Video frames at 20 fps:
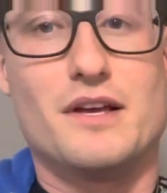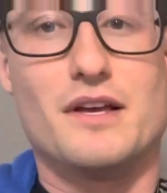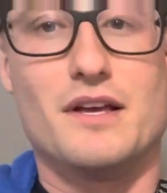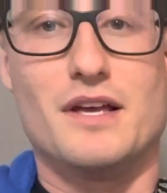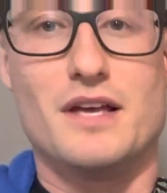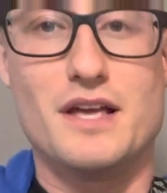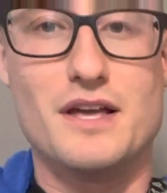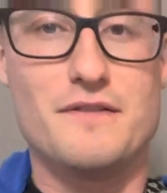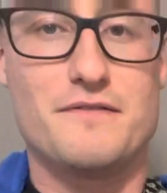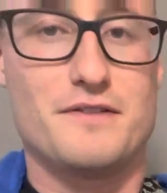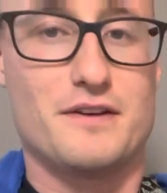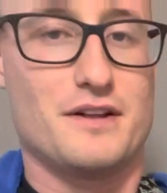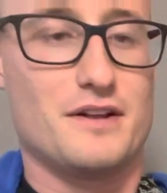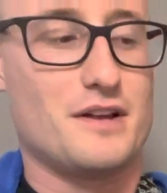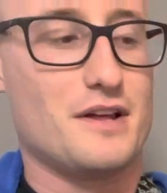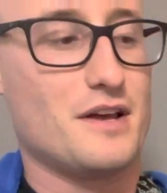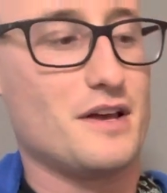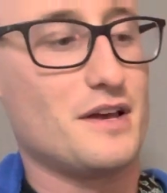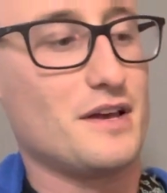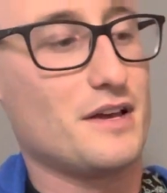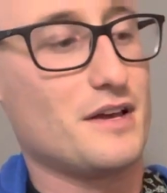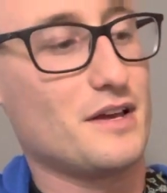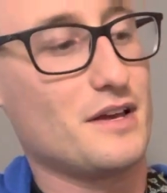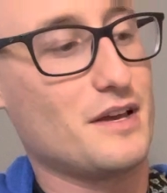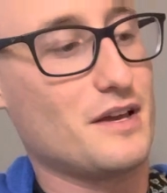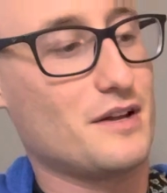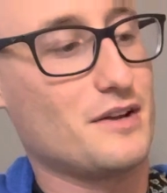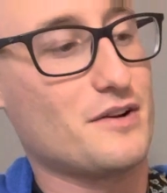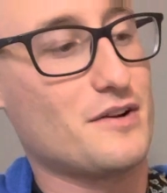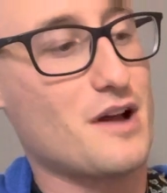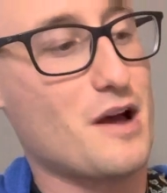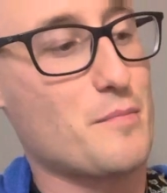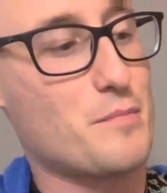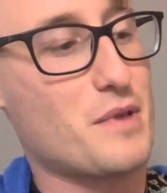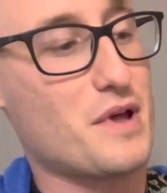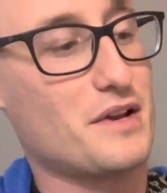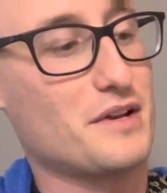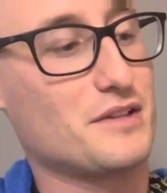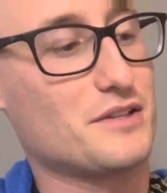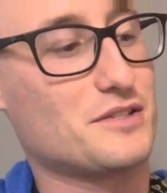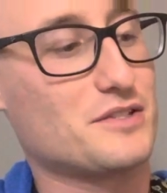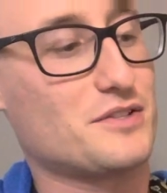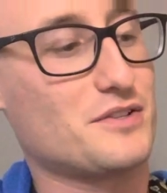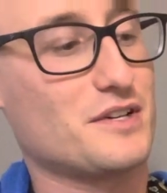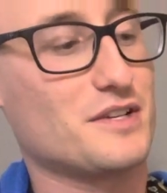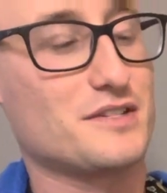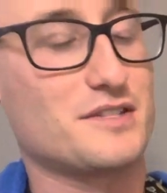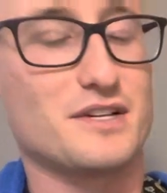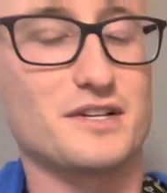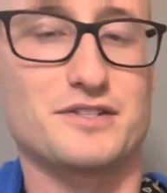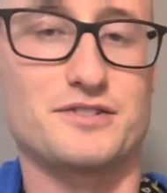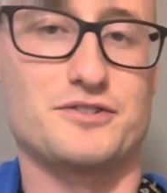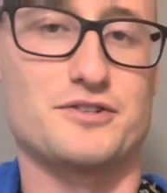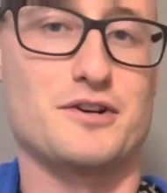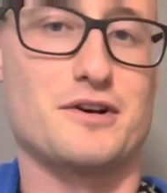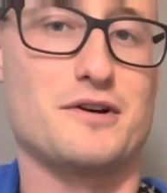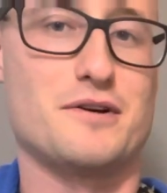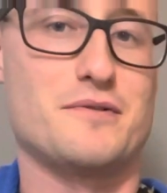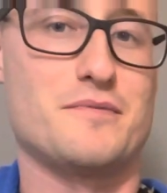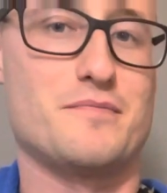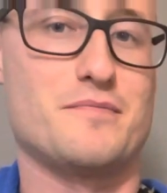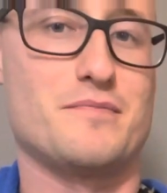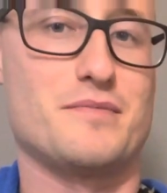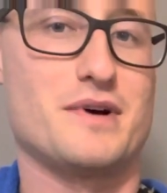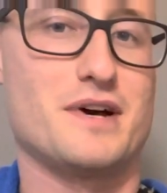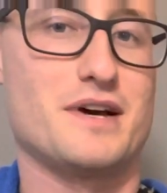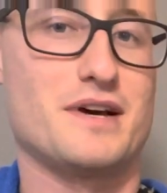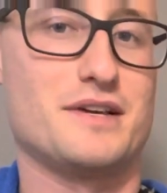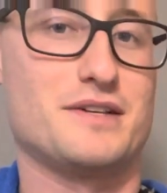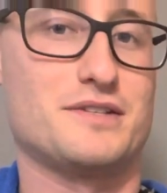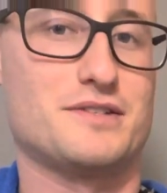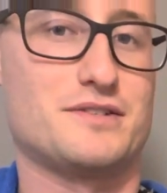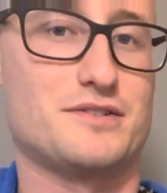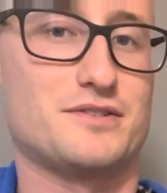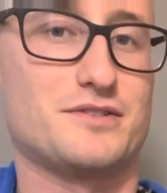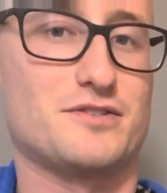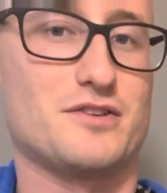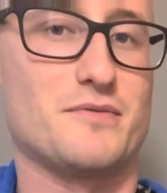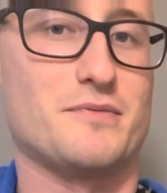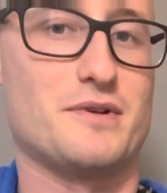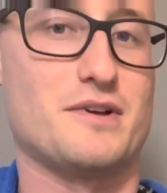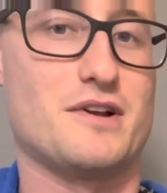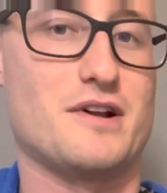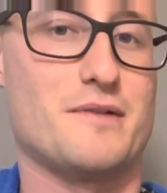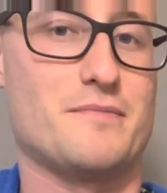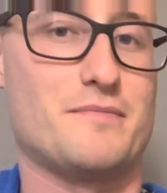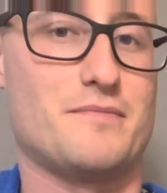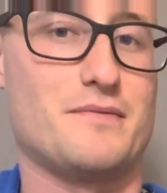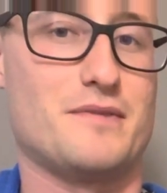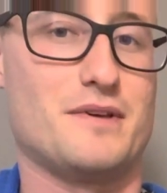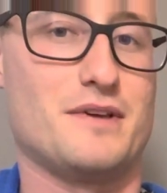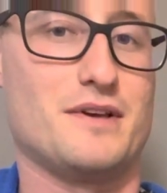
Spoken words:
even, and you're not bending the strings extra by strumming it up,